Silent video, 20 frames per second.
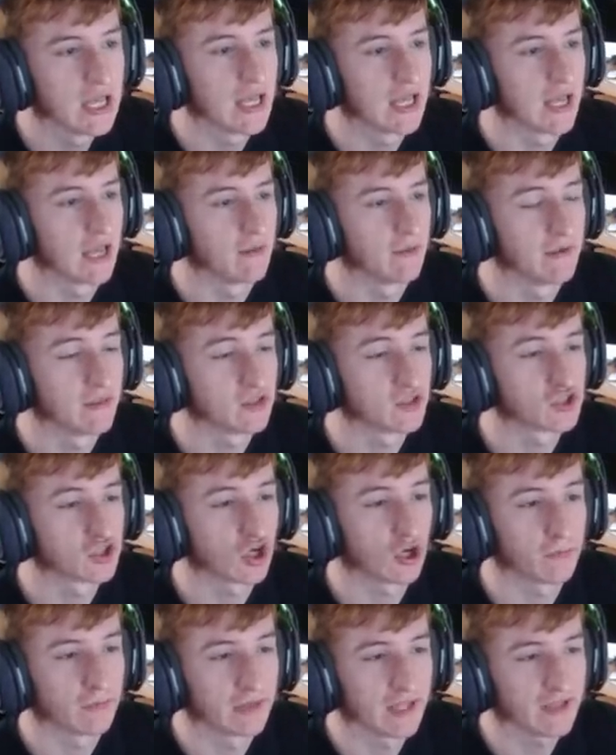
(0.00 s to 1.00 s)
Um, in the
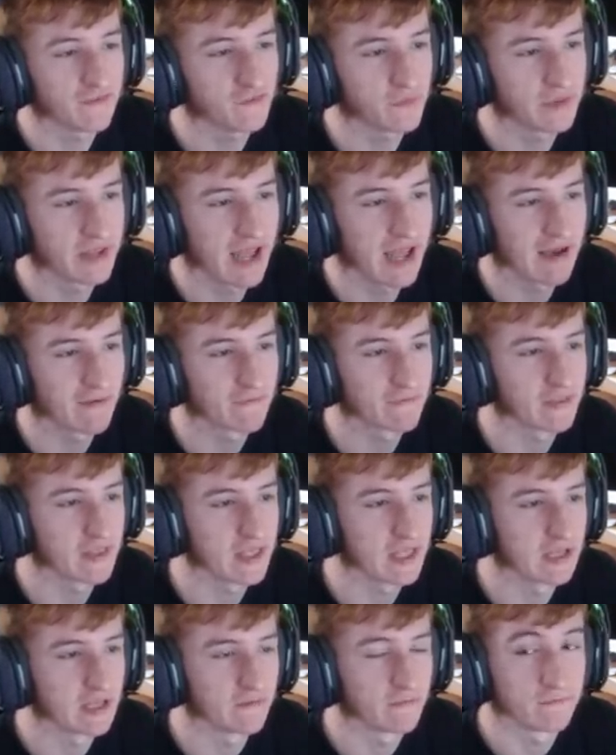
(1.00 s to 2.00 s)
top left, we have
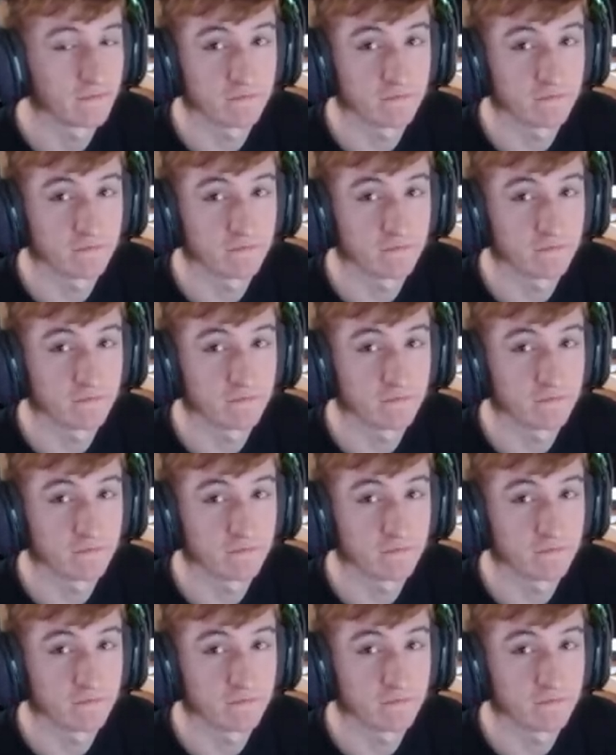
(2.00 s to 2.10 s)
the